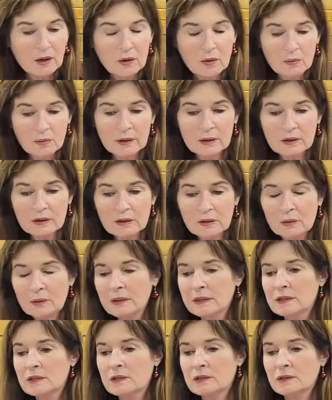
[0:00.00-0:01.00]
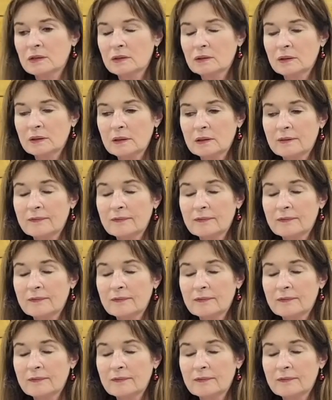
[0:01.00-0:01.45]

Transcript: we are going to